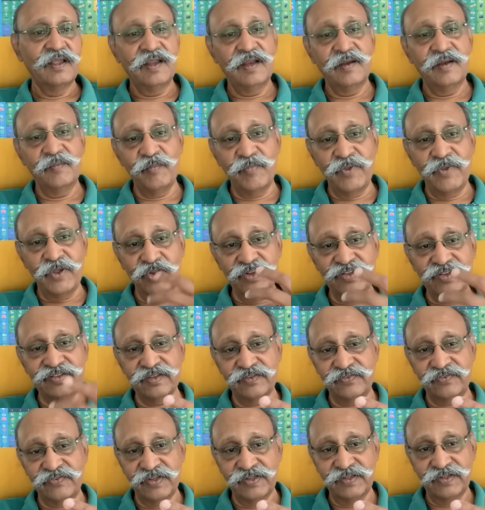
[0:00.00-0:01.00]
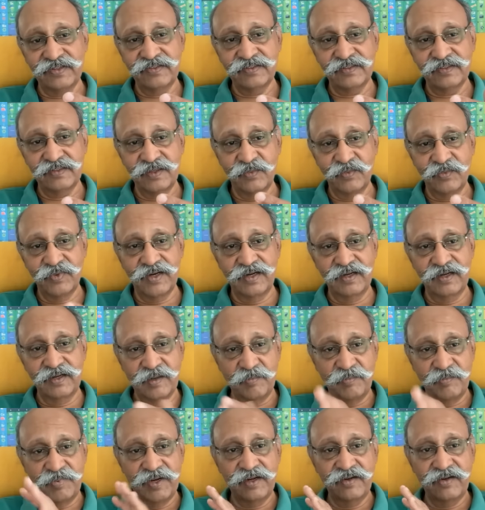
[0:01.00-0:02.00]
And most of us in the world
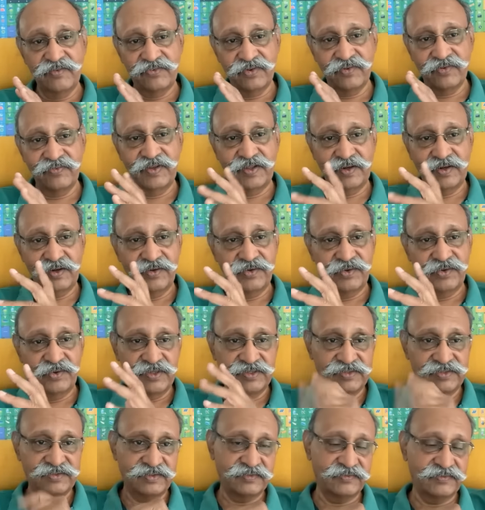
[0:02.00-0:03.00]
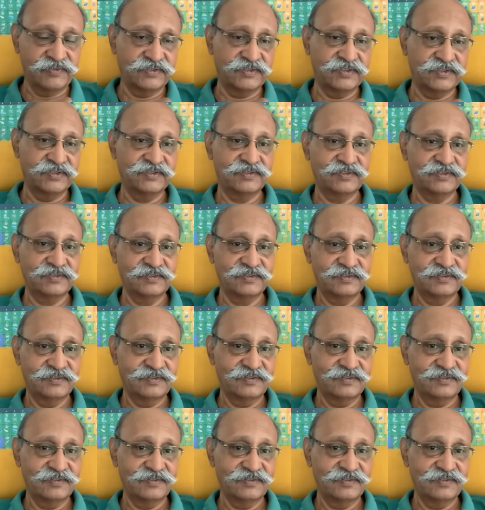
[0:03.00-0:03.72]
depend so far on US services.